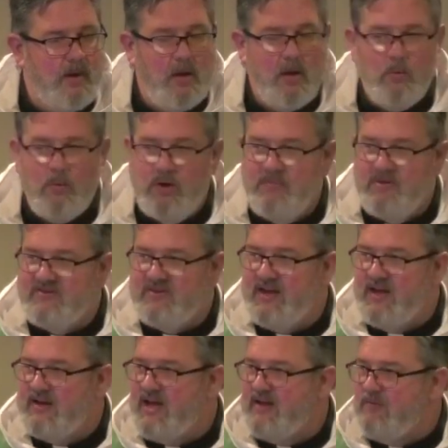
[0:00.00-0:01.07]
When Miss Ann
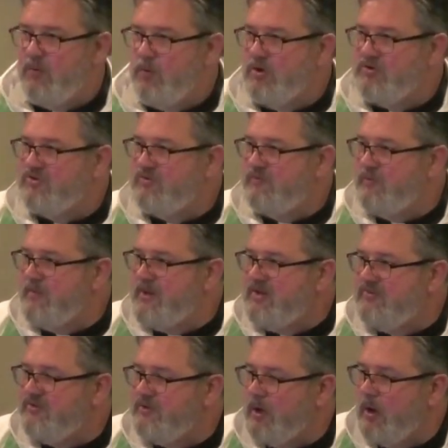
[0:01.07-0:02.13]
gave a word just a few minutes
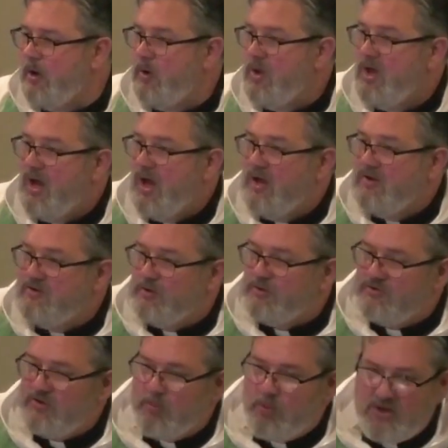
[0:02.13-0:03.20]
ago, until
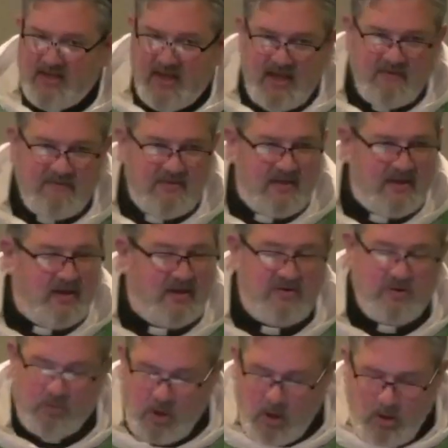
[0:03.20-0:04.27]
someone gave the, until
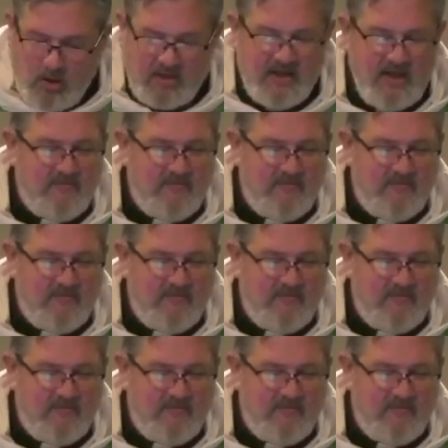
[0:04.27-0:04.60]
Carla gave the